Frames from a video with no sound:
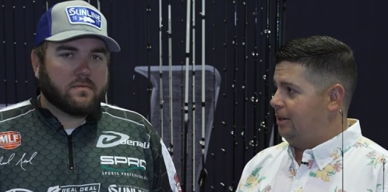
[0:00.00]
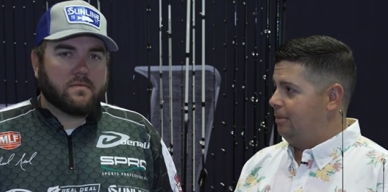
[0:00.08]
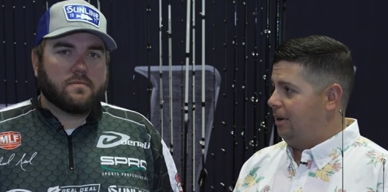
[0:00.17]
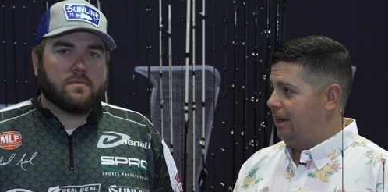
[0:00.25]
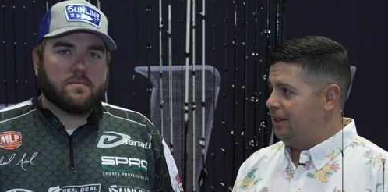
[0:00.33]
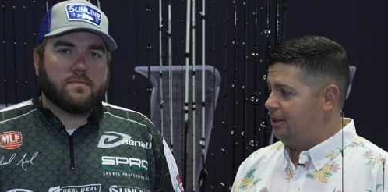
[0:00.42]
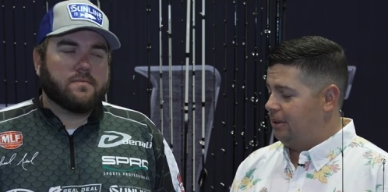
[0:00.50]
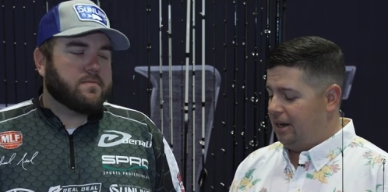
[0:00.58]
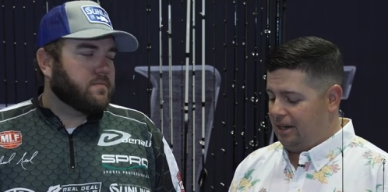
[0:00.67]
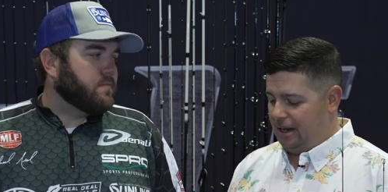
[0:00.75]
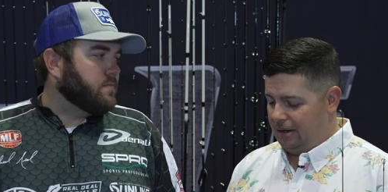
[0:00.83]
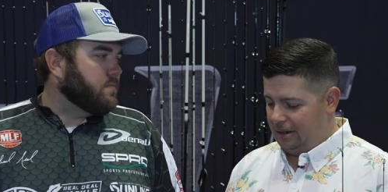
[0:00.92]
Speaker 1: You can buy these
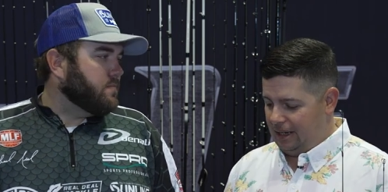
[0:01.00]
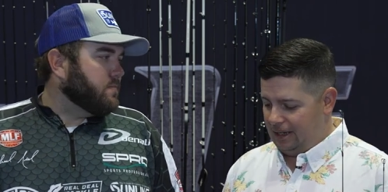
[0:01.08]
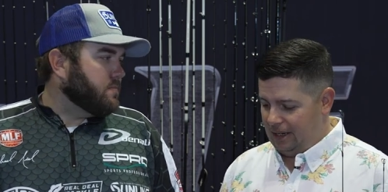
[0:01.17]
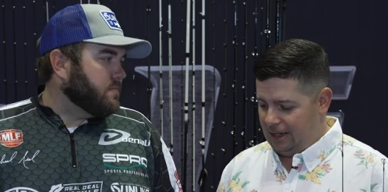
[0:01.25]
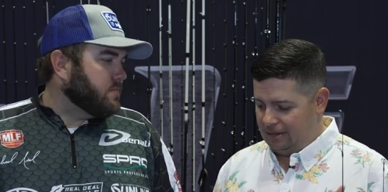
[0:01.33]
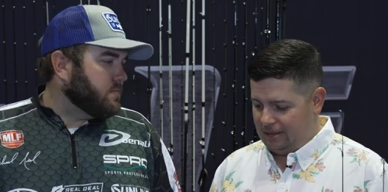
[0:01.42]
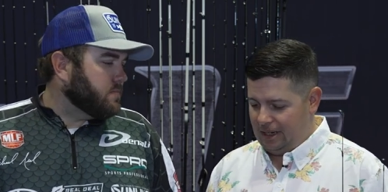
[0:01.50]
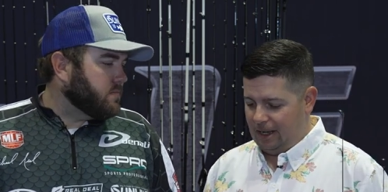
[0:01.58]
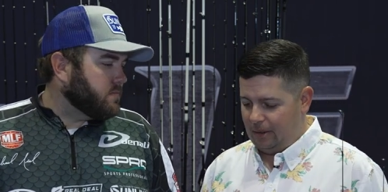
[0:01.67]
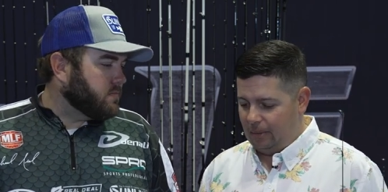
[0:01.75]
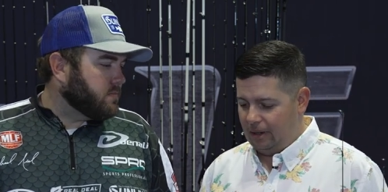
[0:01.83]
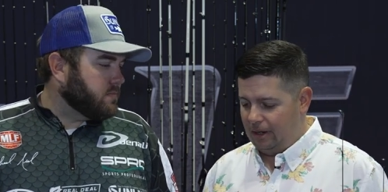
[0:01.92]
right now at, at
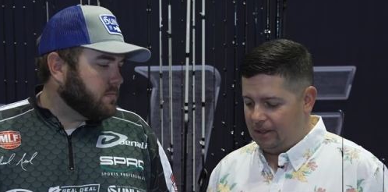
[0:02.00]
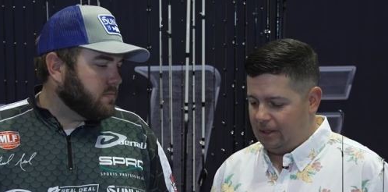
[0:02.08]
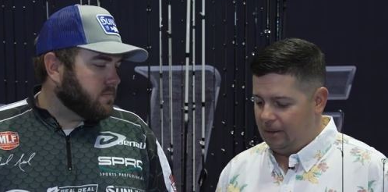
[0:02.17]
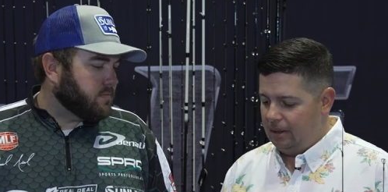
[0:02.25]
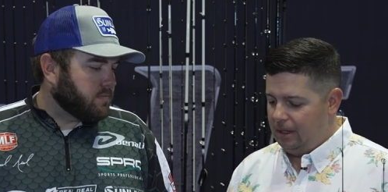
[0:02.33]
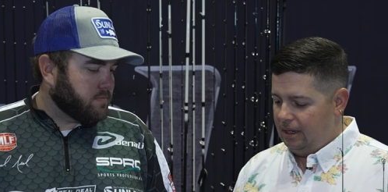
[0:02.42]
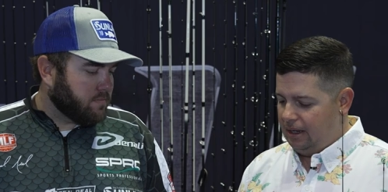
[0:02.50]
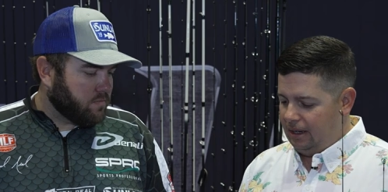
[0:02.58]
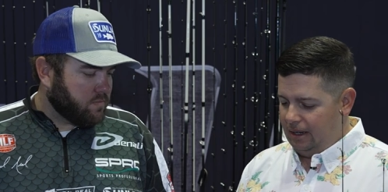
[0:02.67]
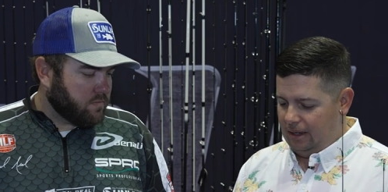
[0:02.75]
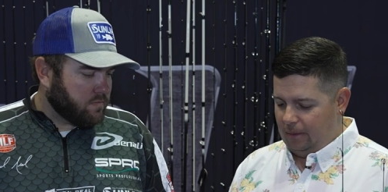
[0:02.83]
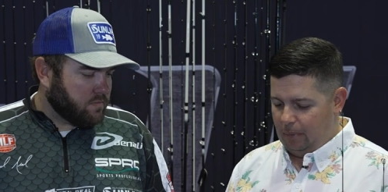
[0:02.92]
Tackle Warehouse. So
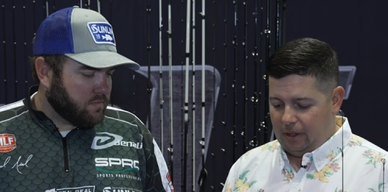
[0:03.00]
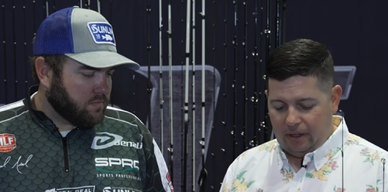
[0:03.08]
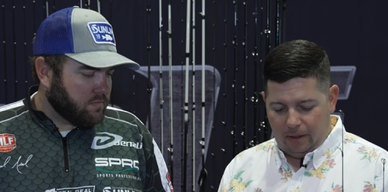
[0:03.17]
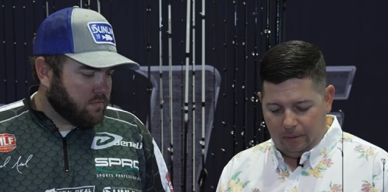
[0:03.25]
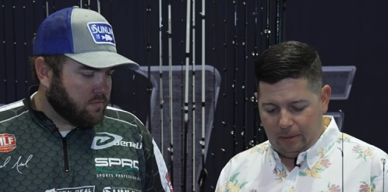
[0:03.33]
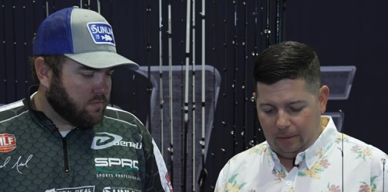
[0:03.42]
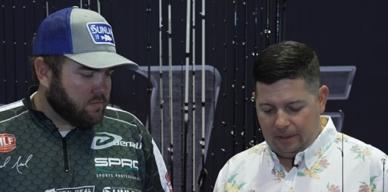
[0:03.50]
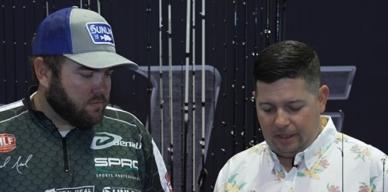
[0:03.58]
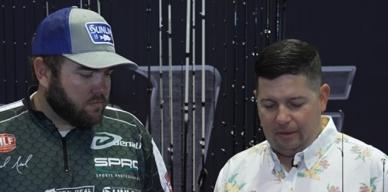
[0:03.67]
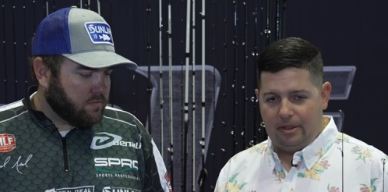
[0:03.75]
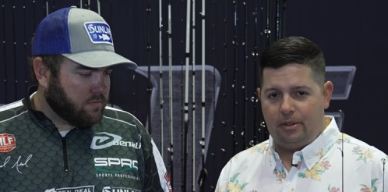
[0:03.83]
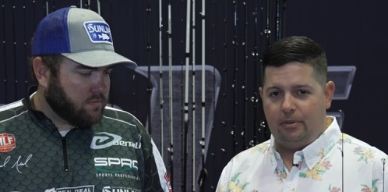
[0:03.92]
um, we're going to go through this
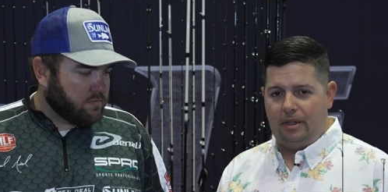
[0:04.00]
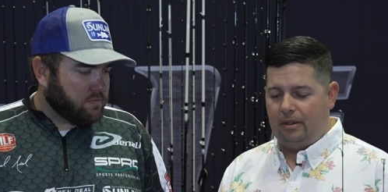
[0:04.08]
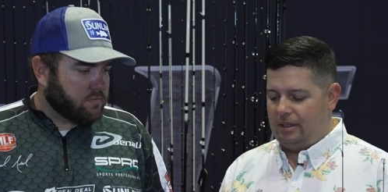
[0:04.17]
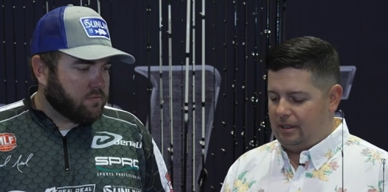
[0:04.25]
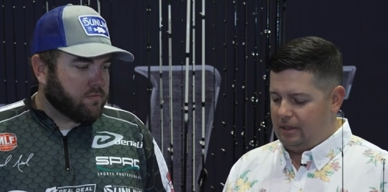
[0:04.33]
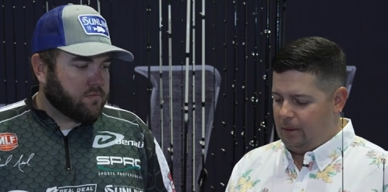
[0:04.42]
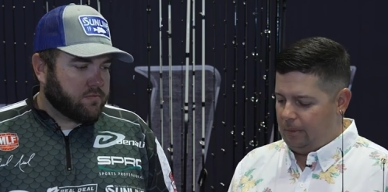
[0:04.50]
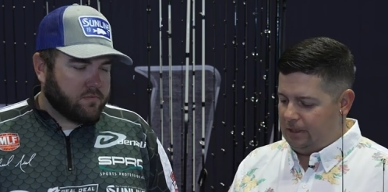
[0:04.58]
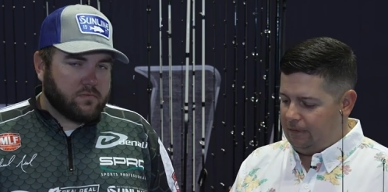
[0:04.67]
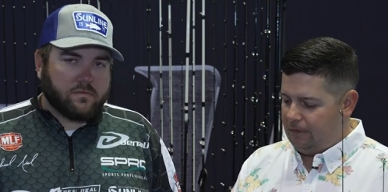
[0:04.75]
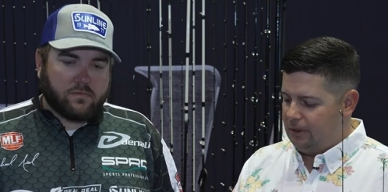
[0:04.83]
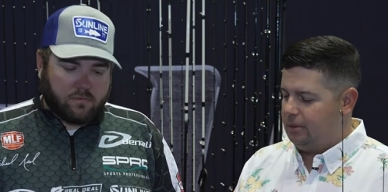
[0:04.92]
series of reels. So
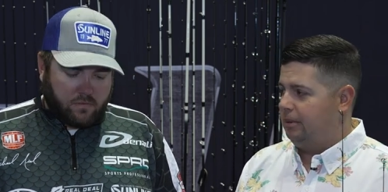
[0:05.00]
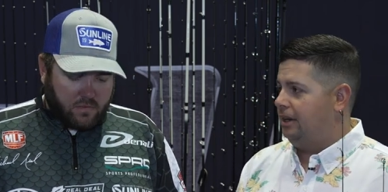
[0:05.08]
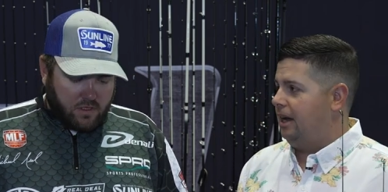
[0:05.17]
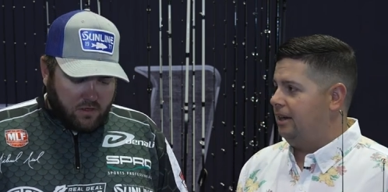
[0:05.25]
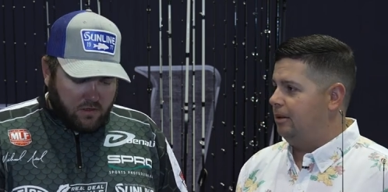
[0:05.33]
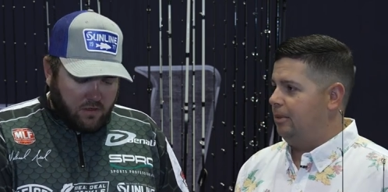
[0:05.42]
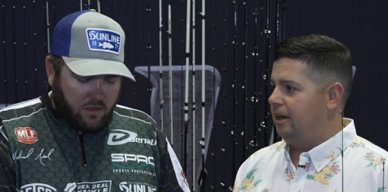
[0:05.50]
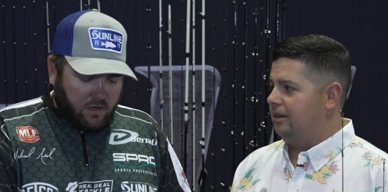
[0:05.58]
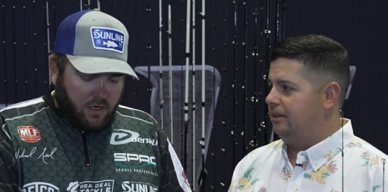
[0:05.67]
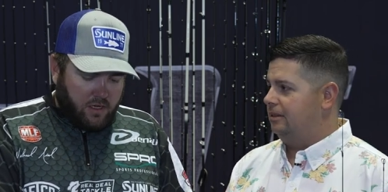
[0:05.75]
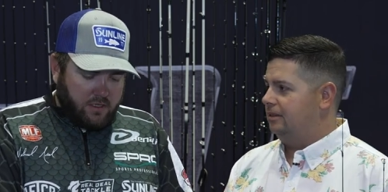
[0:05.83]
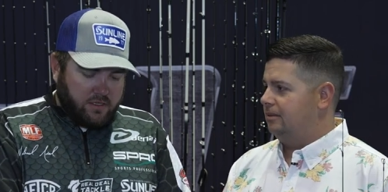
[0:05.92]
what's the first one we got here,
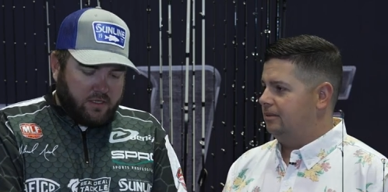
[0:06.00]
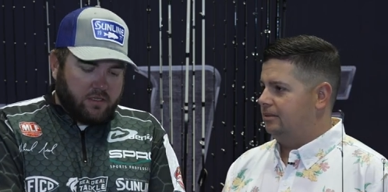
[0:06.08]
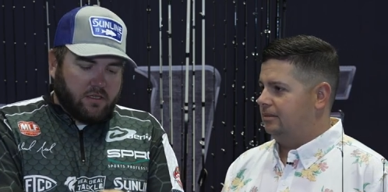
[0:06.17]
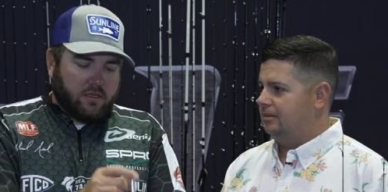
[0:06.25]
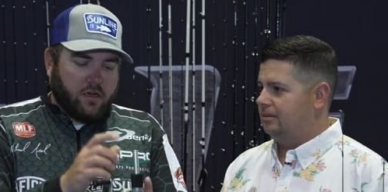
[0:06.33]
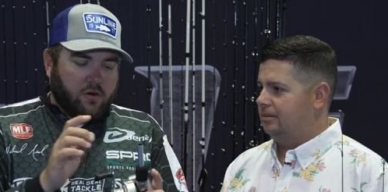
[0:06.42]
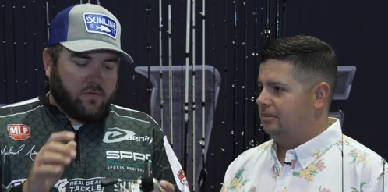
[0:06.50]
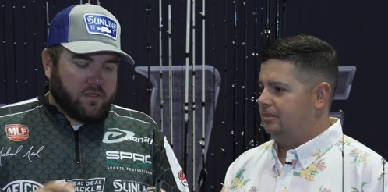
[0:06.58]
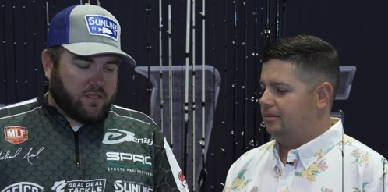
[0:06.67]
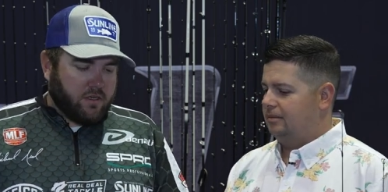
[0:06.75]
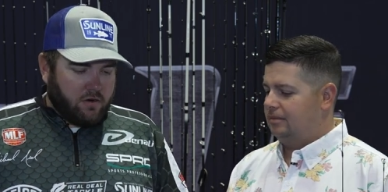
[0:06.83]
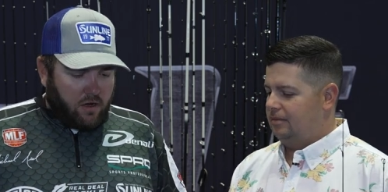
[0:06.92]
Michael?
Speaker 2: Uh, this is the
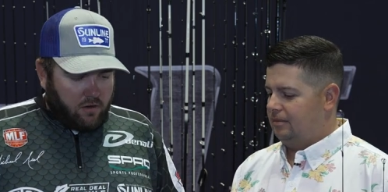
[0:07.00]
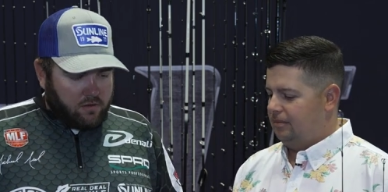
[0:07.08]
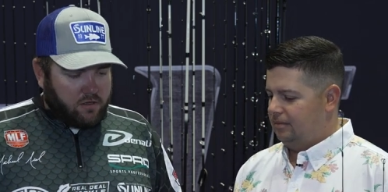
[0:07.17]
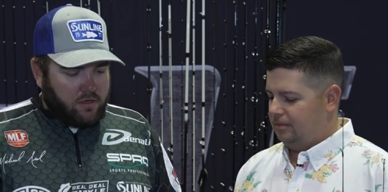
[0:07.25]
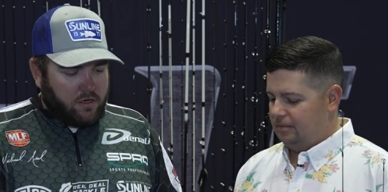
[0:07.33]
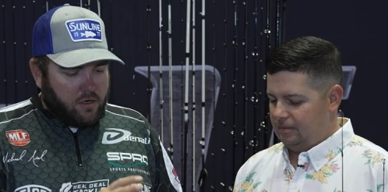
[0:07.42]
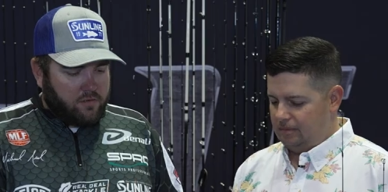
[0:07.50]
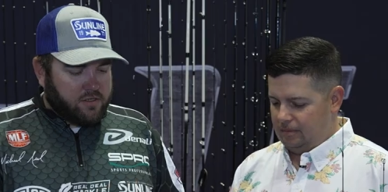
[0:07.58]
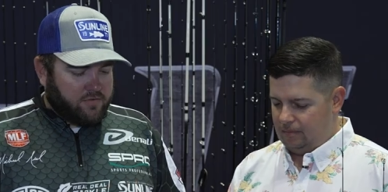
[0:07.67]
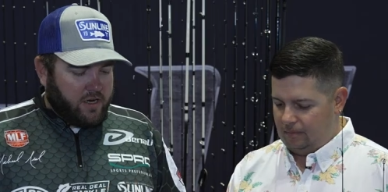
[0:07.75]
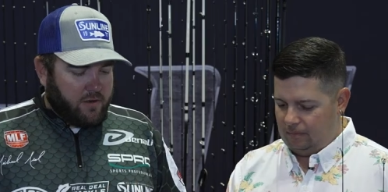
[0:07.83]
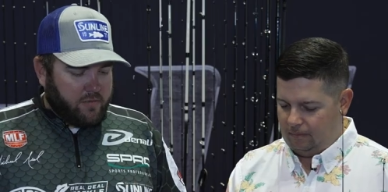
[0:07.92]
Novus. They're all the
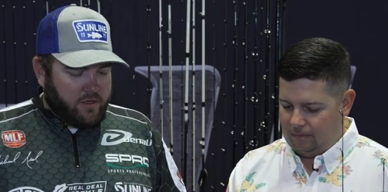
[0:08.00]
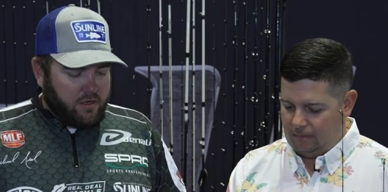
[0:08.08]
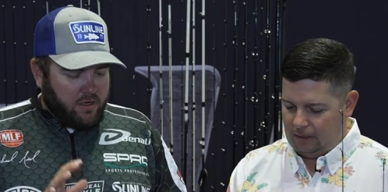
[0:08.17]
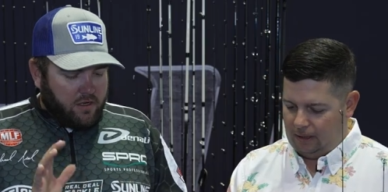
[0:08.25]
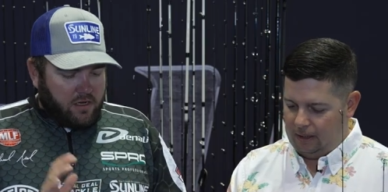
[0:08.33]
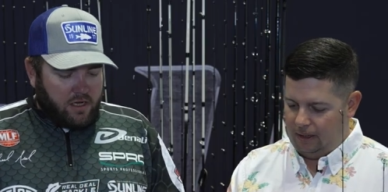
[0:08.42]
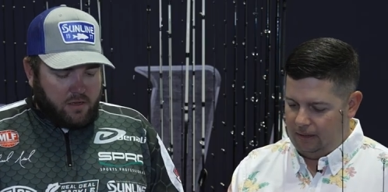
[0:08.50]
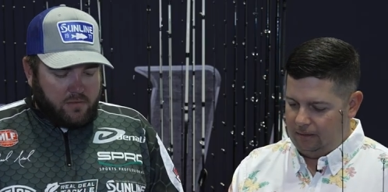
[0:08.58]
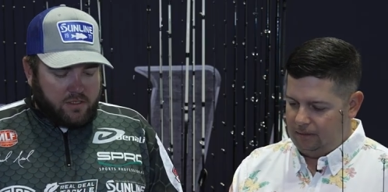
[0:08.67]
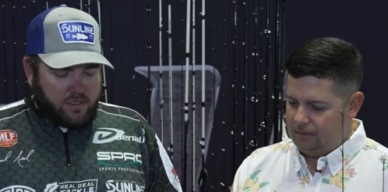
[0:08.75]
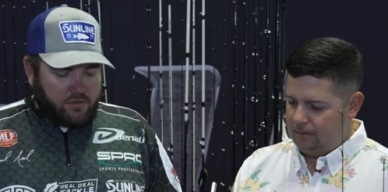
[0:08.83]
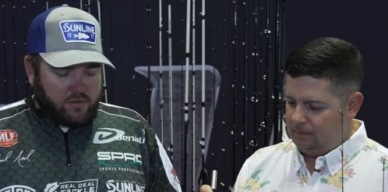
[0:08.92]
Novus family, uh -huh.
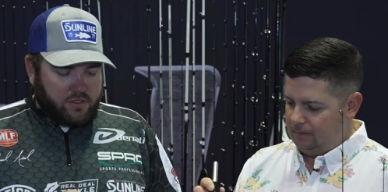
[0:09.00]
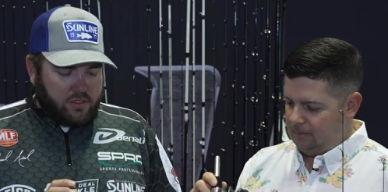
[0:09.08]
uh, but this one's